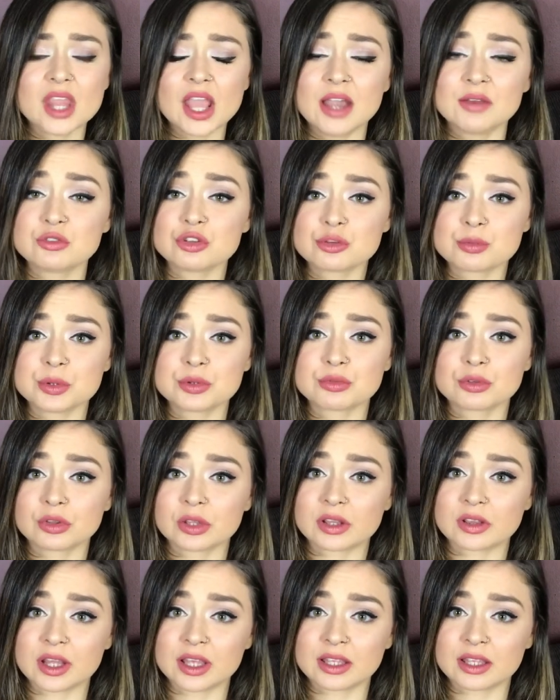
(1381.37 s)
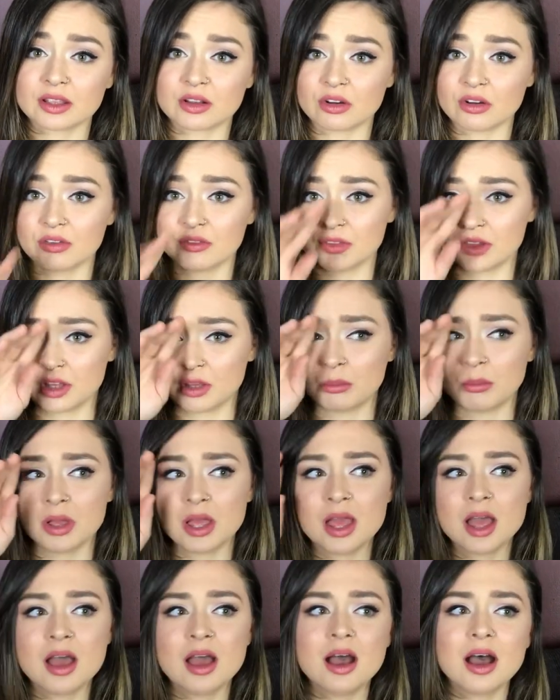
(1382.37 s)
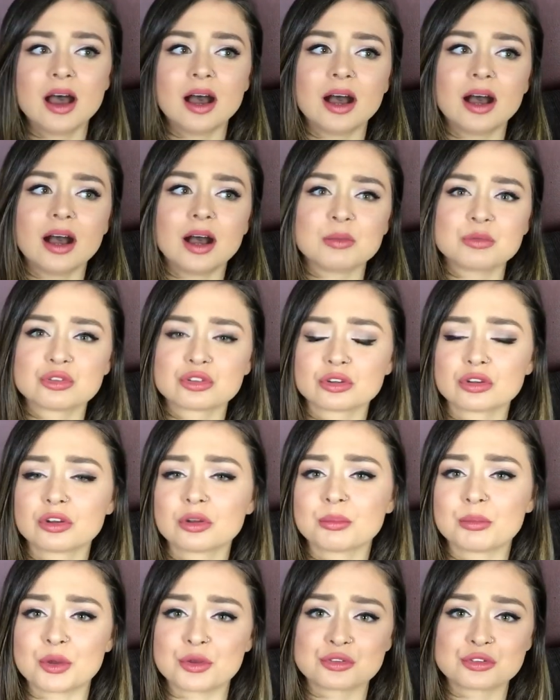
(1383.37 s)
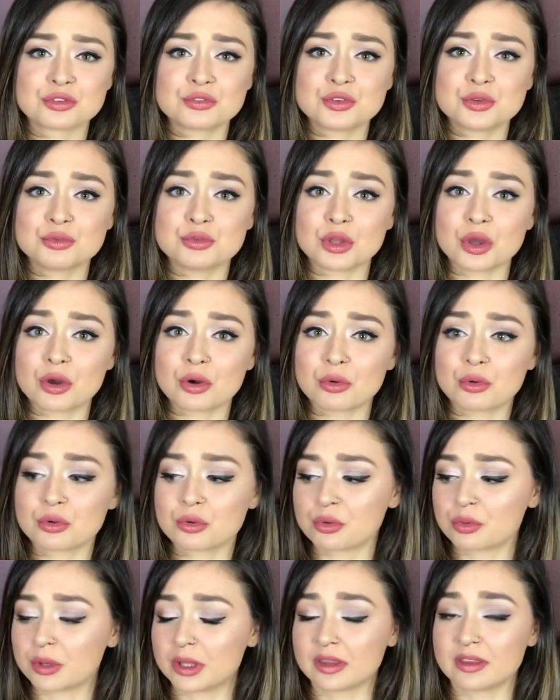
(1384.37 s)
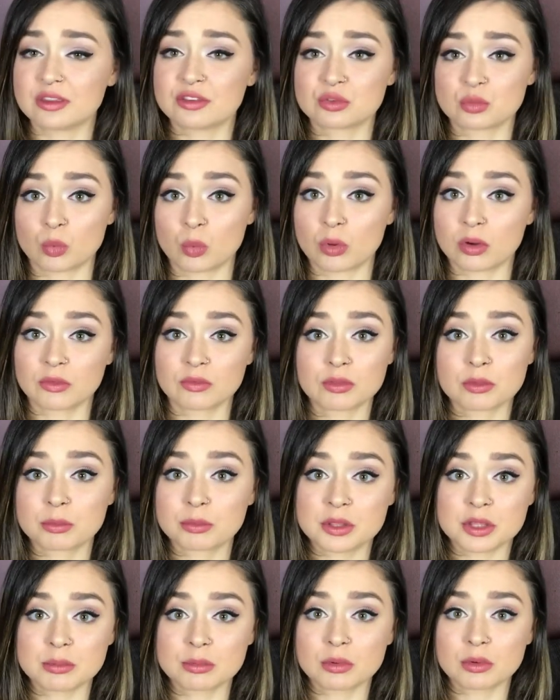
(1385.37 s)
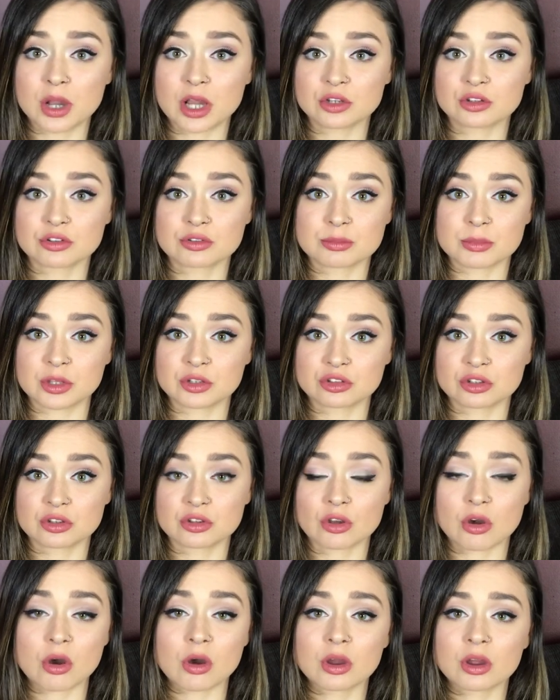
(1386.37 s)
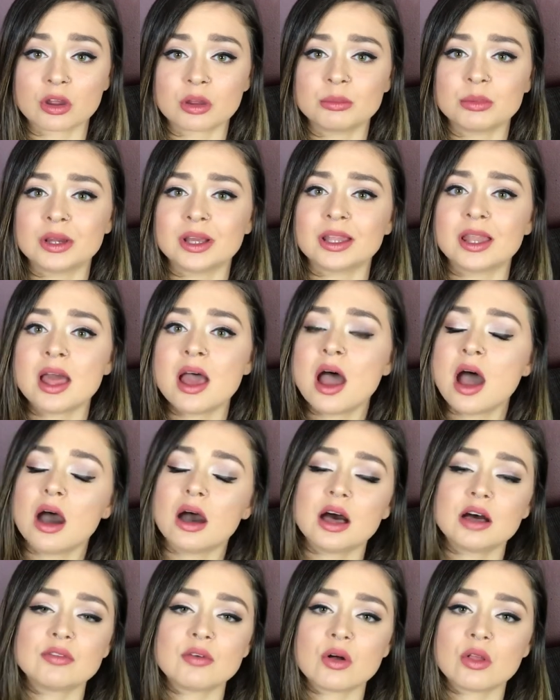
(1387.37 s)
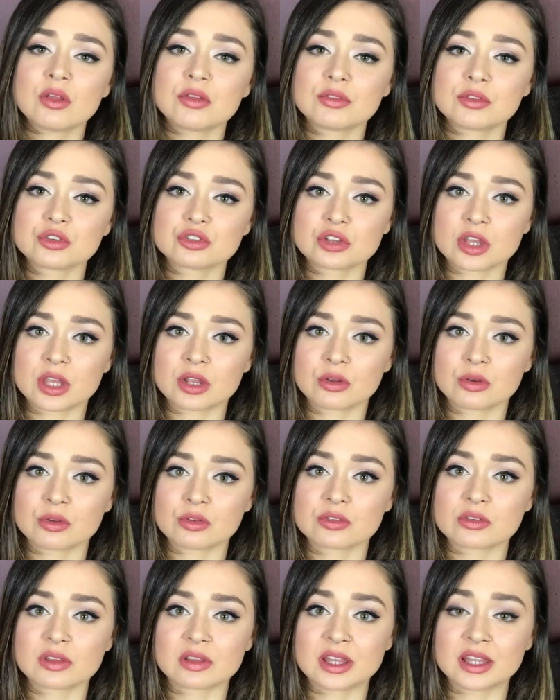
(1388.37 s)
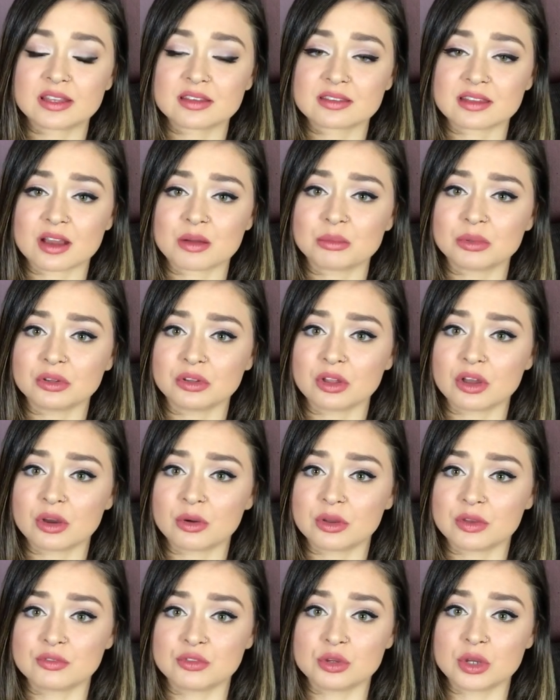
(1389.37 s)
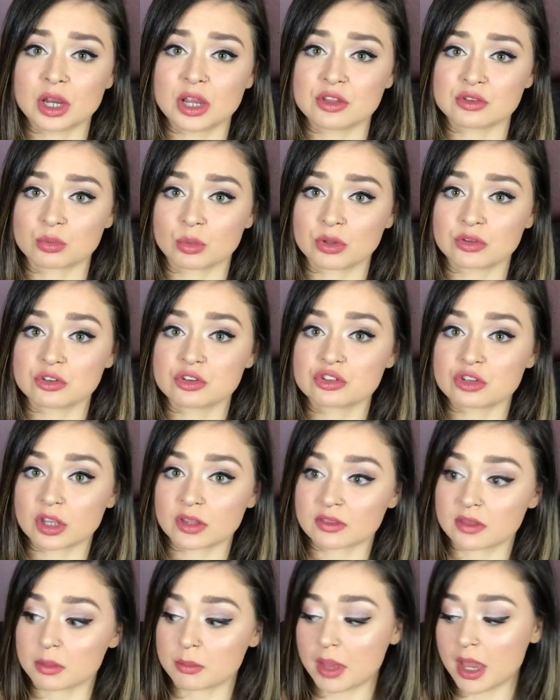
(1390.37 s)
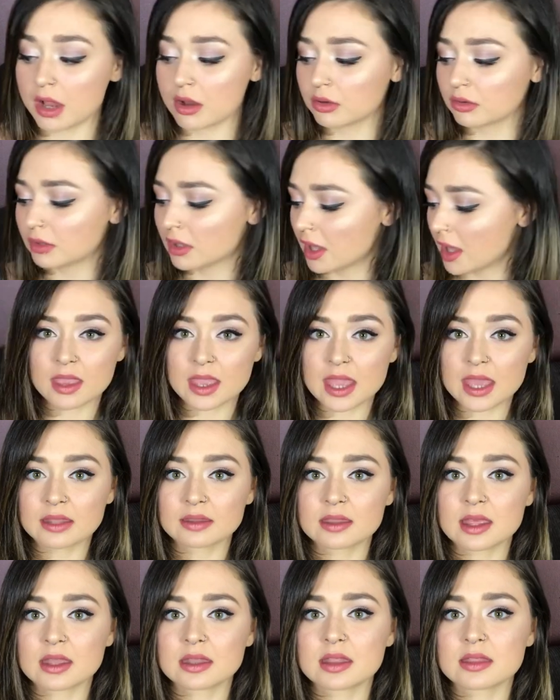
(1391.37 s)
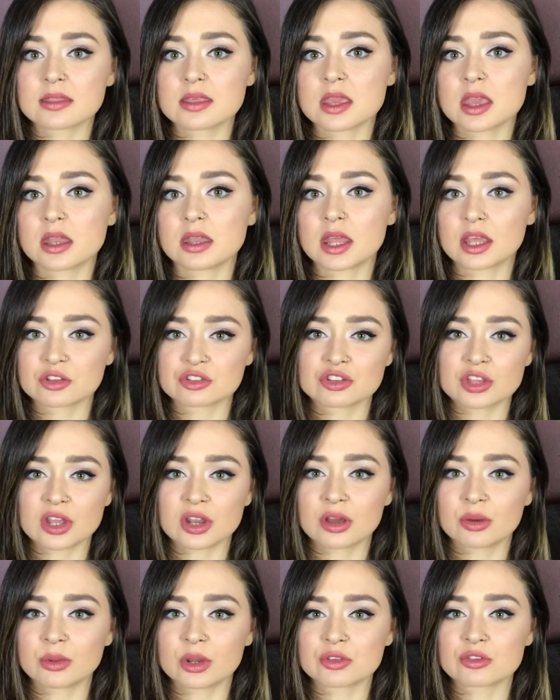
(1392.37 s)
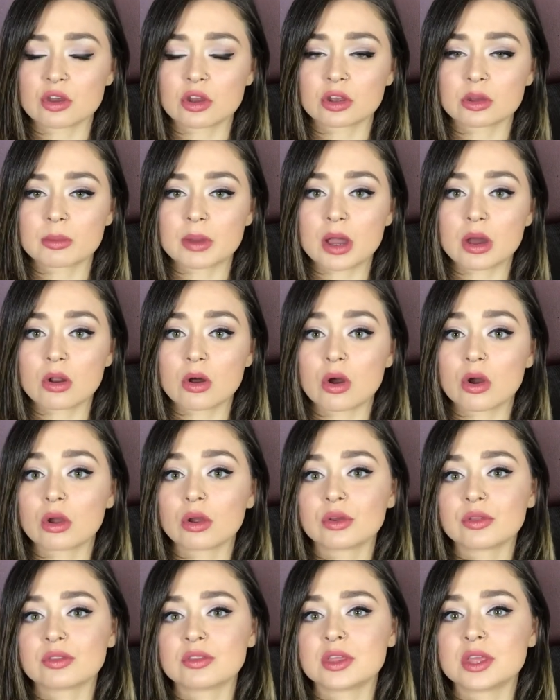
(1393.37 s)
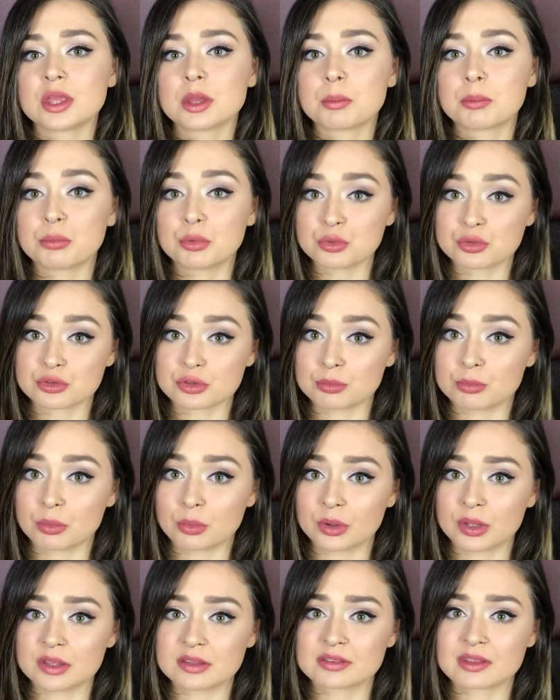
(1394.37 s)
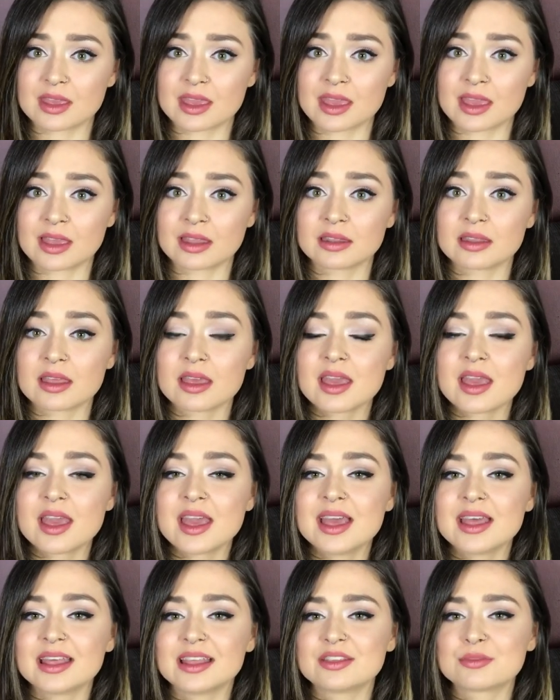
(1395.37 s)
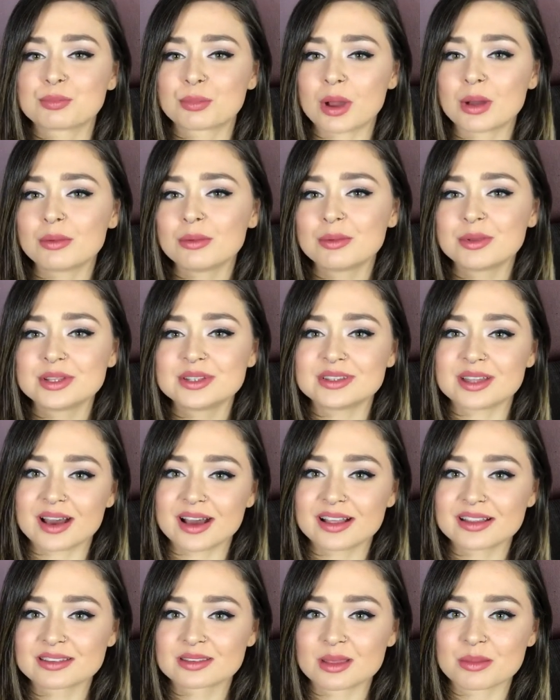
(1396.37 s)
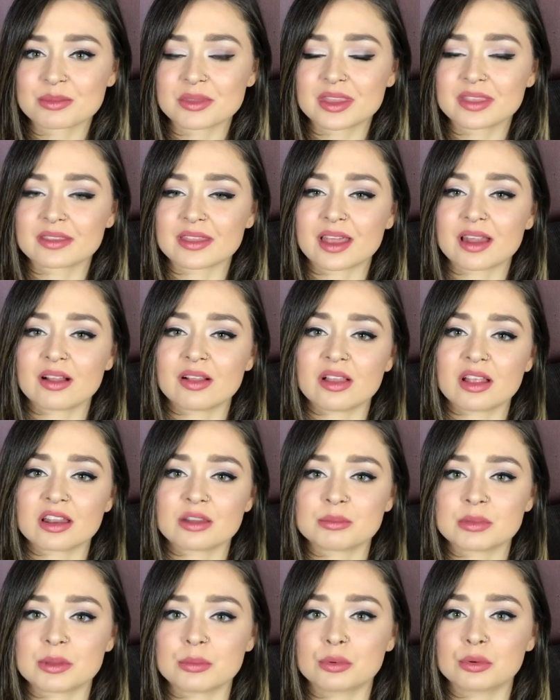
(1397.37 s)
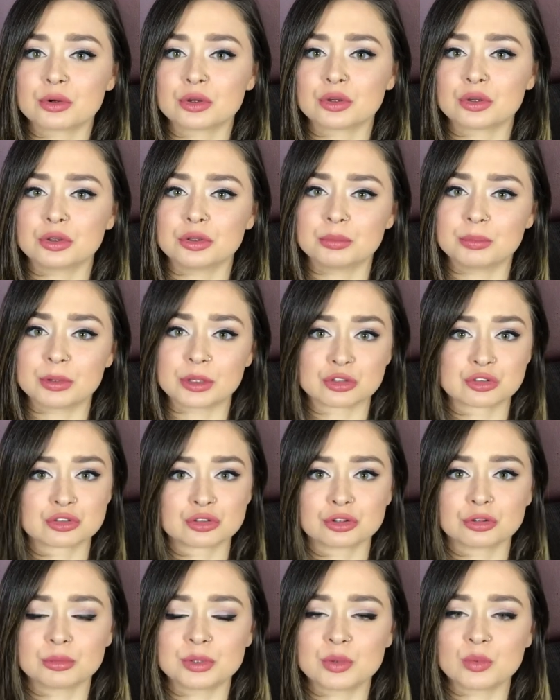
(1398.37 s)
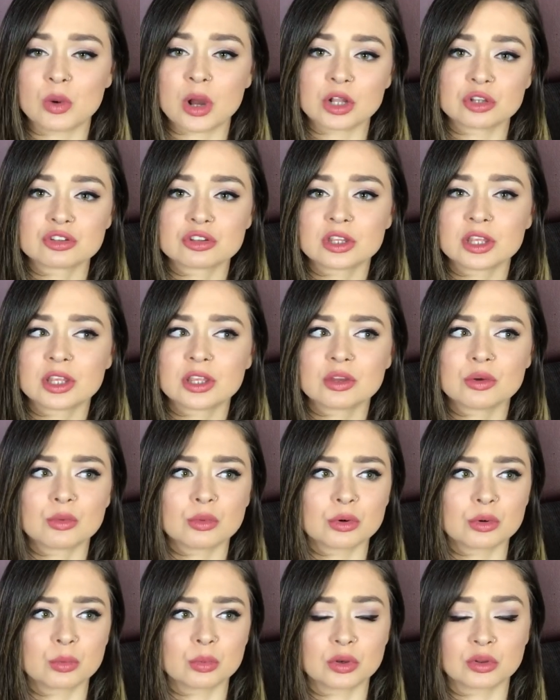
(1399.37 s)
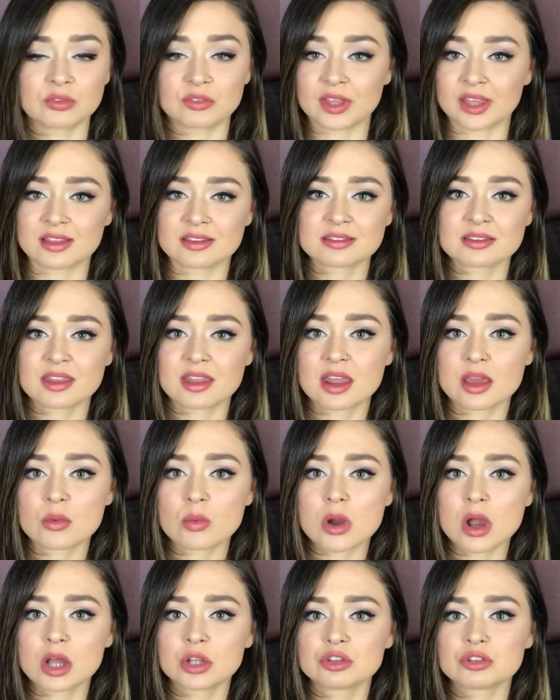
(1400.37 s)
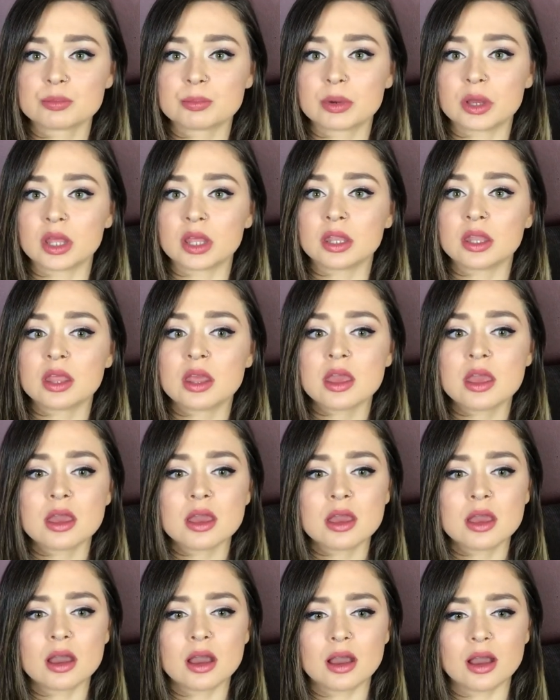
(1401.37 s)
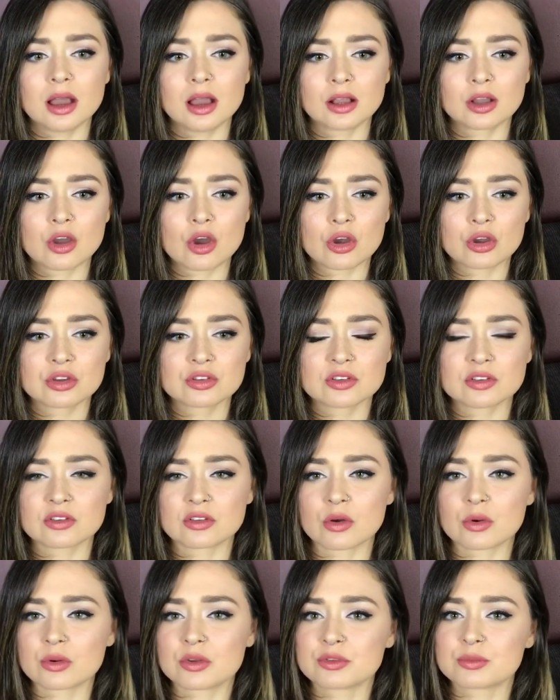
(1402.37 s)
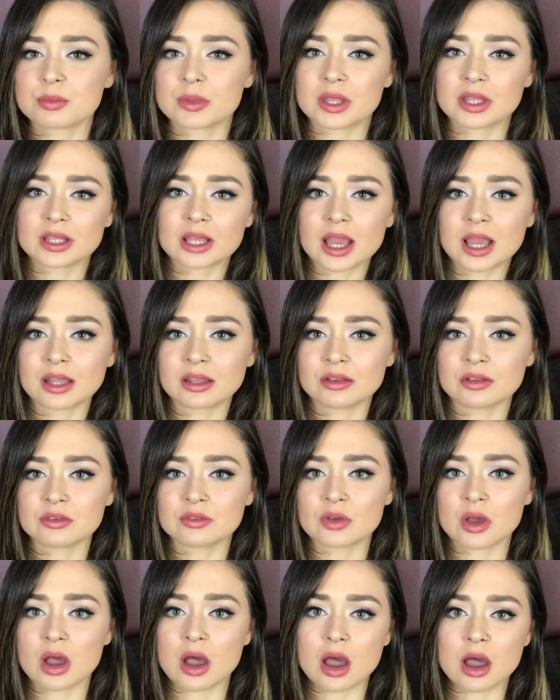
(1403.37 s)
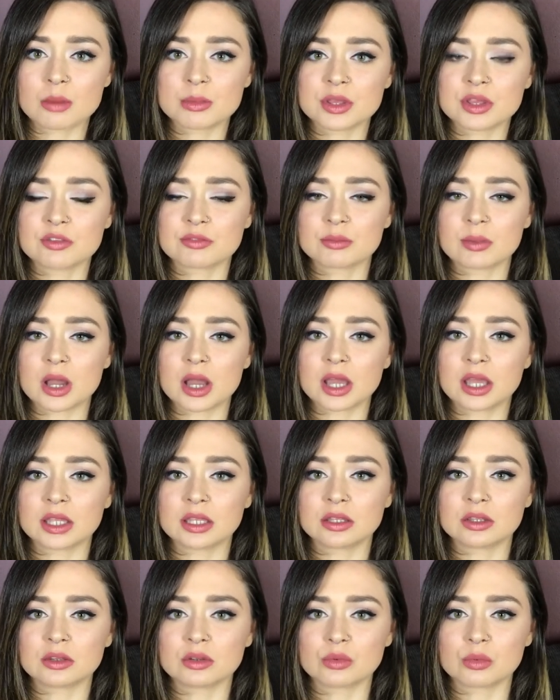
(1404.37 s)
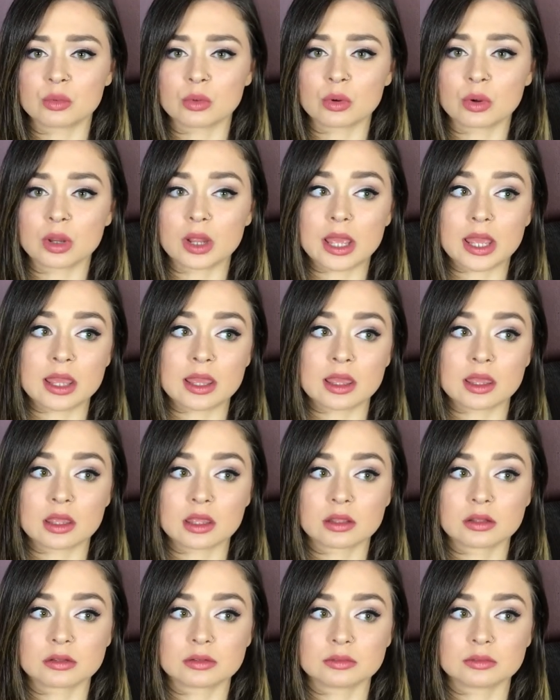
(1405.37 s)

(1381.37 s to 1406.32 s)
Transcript: I've just been really liking all of them. I'm sure most of you know who at least one of the people I just mentioned are, but I'll have all of their channels linked down below if you guys want to check them out. And then the next channel I want to talk about are the Boosted Boys, and it's probably not something that a lot of people could picture me watching or would have guessed that I watch, but cars has always been kind of a hobby of mine, or a